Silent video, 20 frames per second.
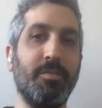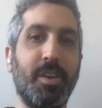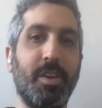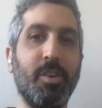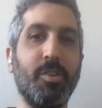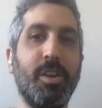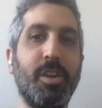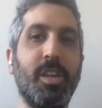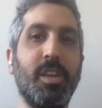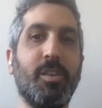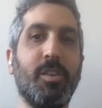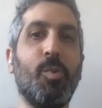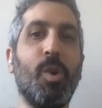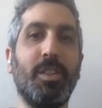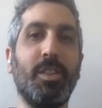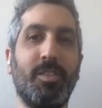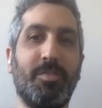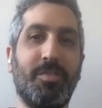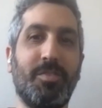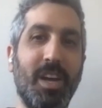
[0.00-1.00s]
very
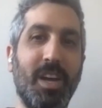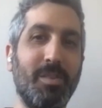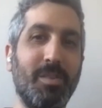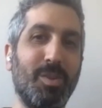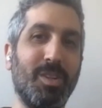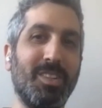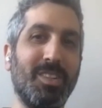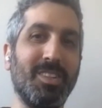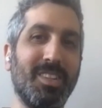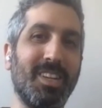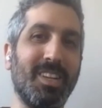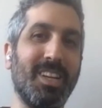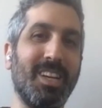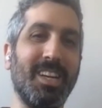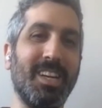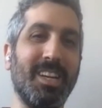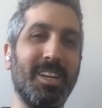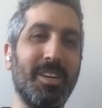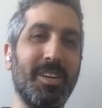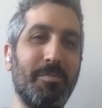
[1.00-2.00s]
quantifiable
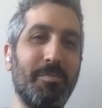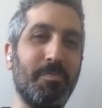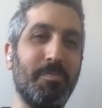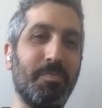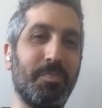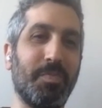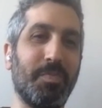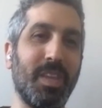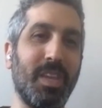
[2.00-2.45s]
in